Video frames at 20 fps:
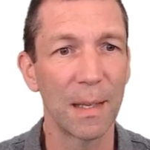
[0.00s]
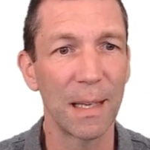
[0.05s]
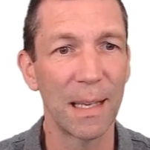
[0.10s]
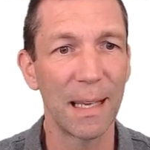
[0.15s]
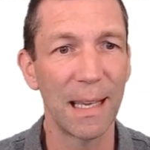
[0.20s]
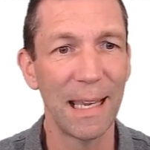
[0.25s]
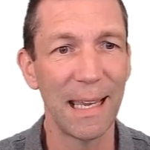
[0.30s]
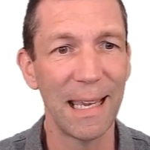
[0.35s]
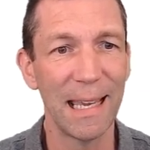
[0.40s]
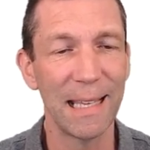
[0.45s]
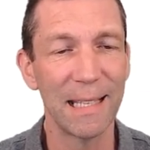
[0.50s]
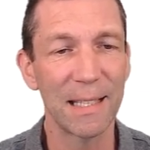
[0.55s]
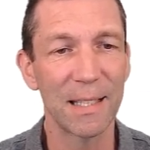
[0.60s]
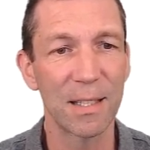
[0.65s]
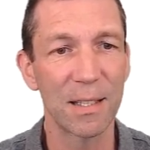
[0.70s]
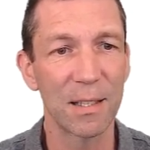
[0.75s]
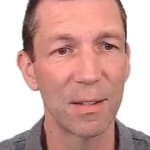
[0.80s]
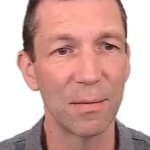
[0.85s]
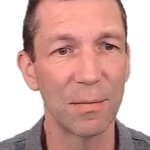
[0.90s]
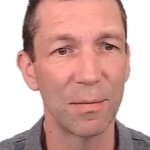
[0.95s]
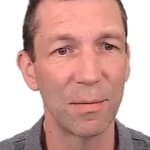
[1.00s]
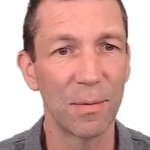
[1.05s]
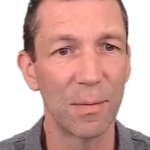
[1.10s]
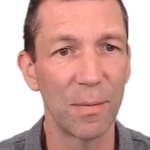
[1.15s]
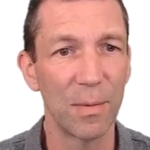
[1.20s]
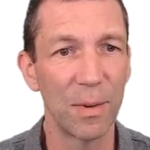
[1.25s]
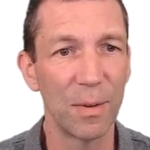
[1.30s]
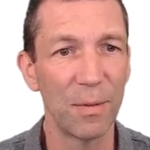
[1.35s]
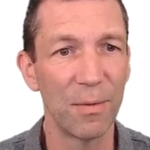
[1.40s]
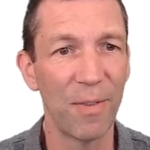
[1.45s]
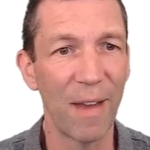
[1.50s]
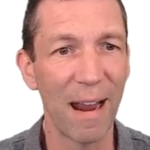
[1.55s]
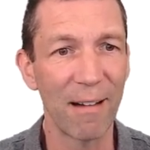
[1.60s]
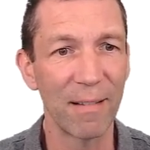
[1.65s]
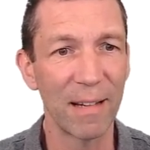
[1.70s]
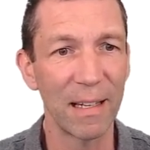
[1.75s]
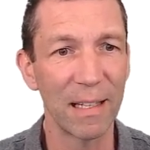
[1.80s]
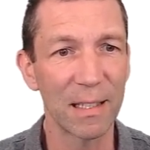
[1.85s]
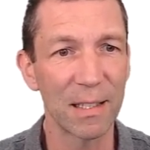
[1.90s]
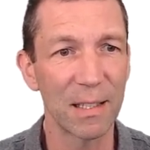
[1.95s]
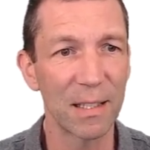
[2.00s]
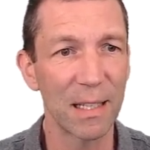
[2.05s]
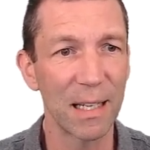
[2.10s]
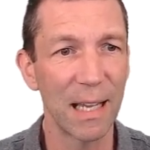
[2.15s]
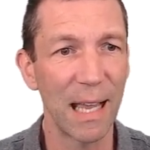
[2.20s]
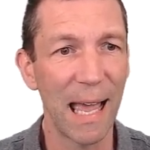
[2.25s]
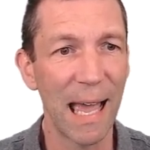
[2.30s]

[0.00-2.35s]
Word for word: is the various